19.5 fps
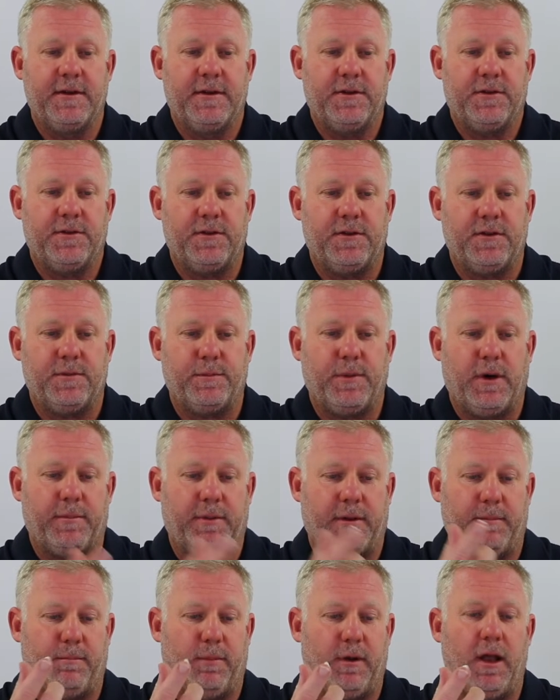So just
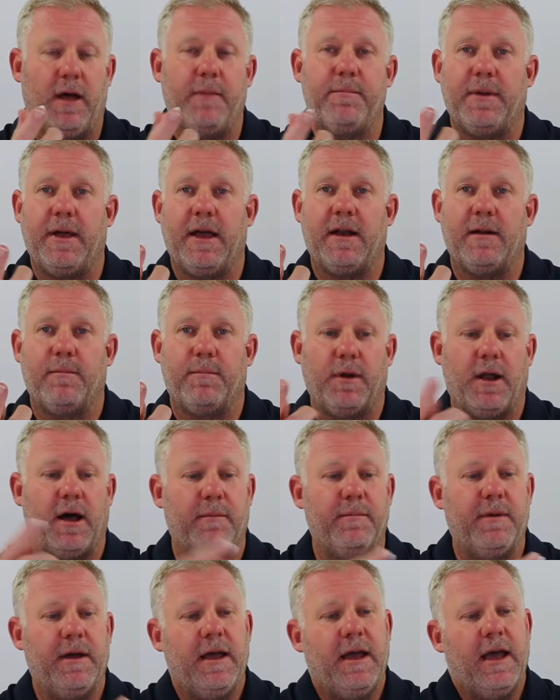pop a blob,
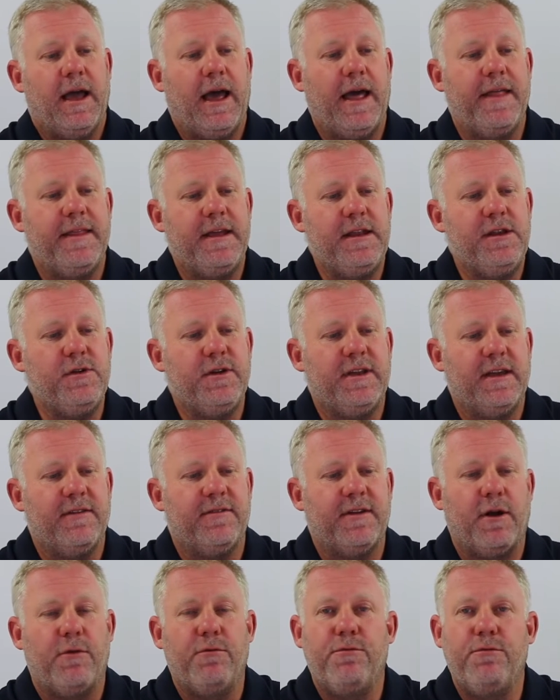and then you give
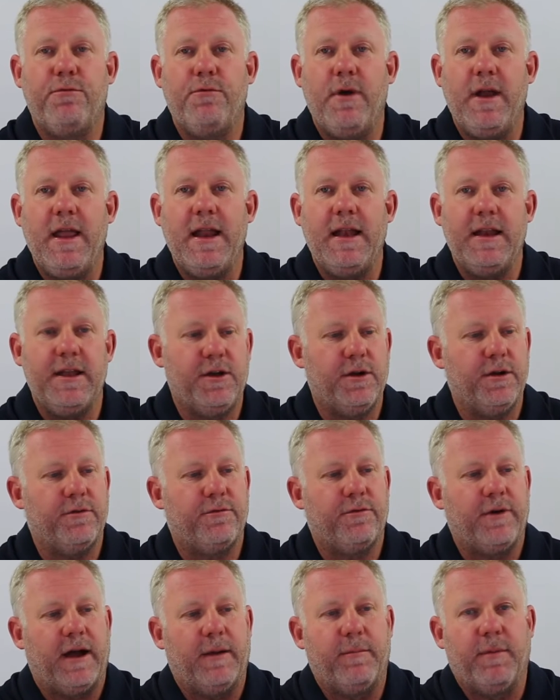it a really good
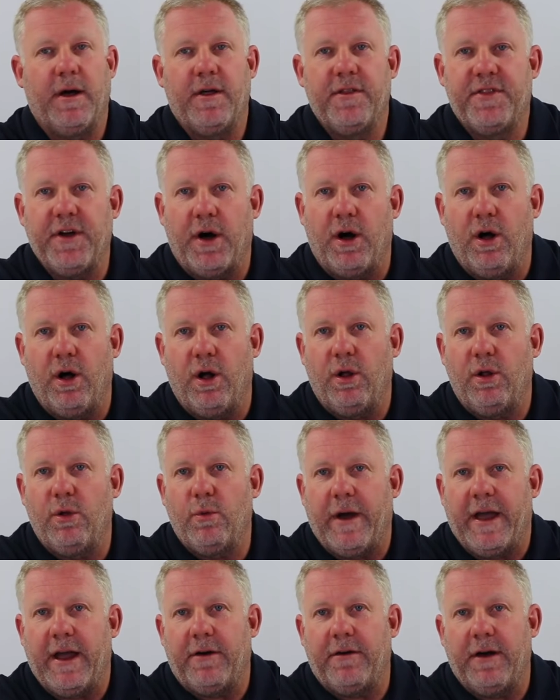rub the whole
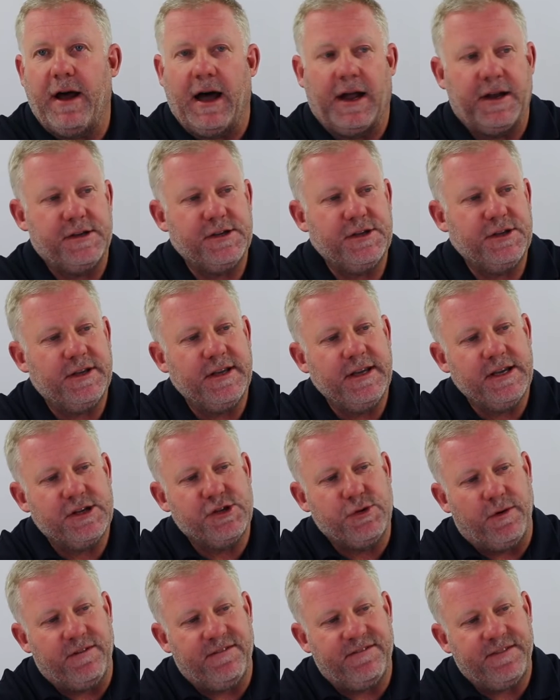way around. You can get
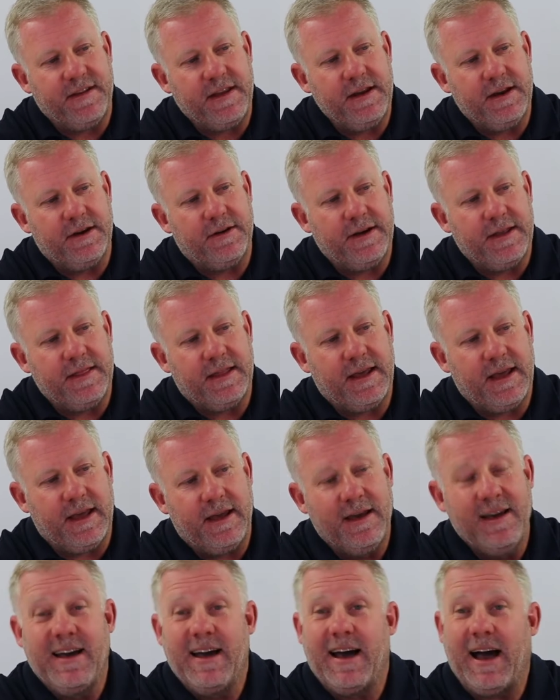your finger in
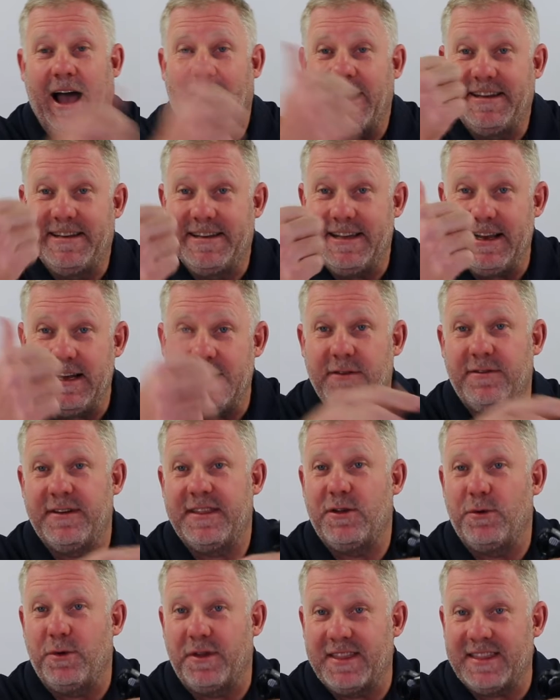there, ideally
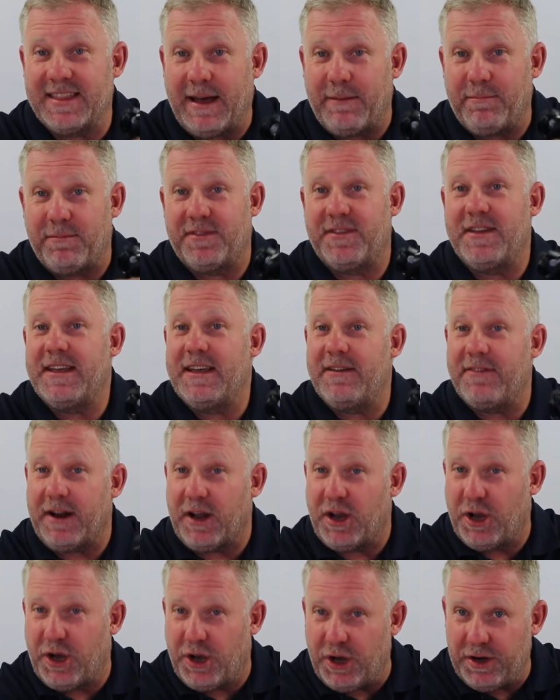with your thumb, so you can give
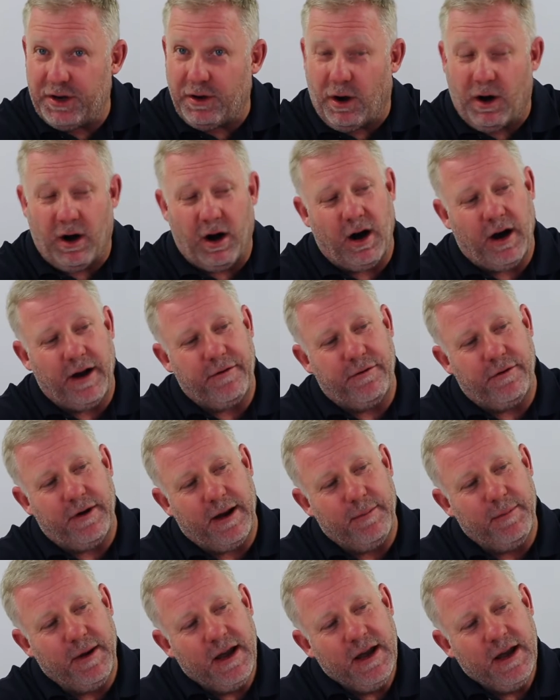it a good hard rub